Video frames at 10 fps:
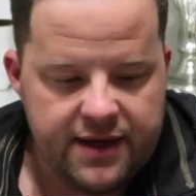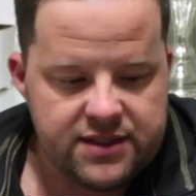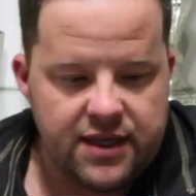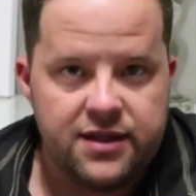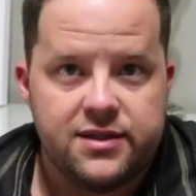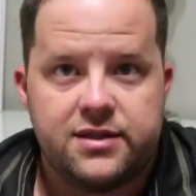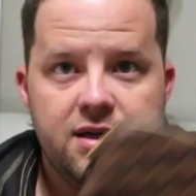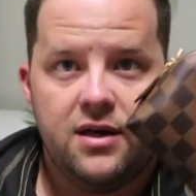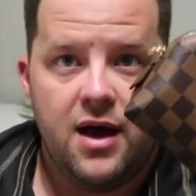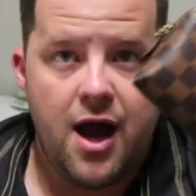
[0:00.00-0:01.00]
I hate to say
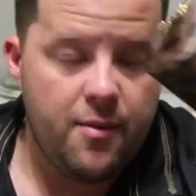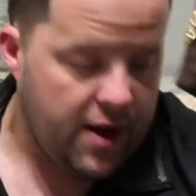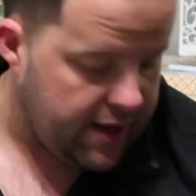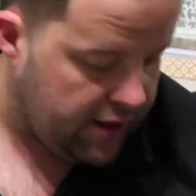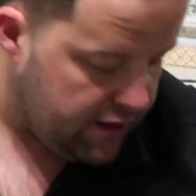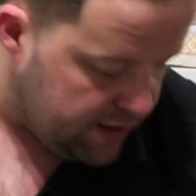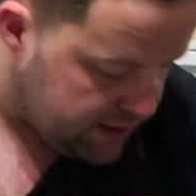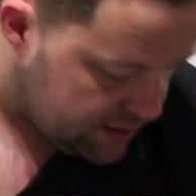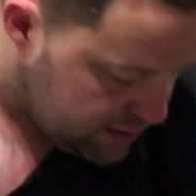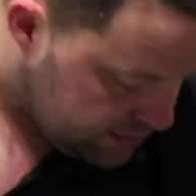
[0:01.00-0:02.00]
this, I might carry
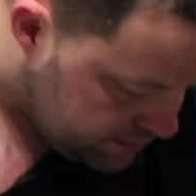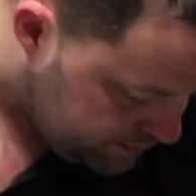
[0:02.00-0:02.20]
this.